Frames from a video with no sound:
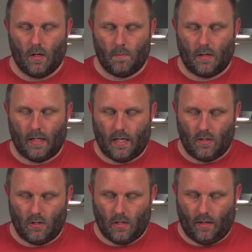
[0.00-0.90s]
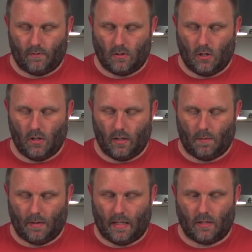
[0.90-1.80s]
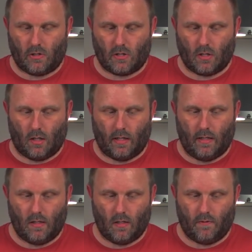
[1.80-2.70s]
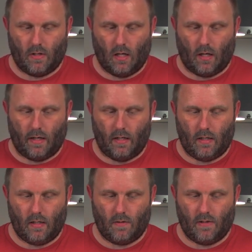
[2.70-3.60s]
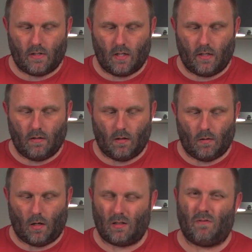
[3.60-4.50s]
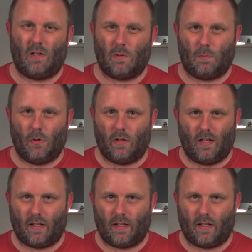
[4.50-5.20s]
But then you have to turn up each side of the light individually. I don't really want to point it